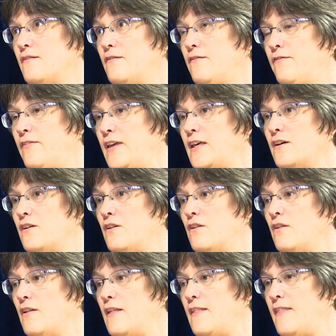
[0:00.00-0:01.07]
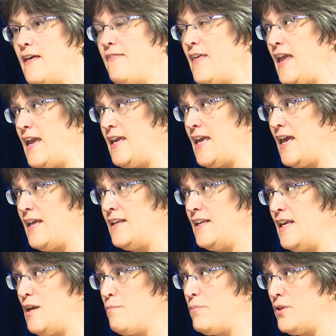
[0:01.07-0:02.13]
feel that they can
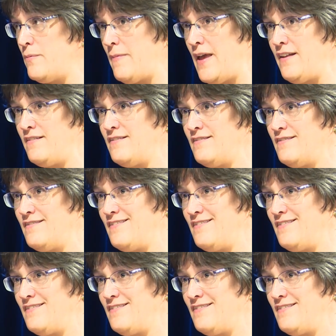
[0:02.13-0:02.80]
implement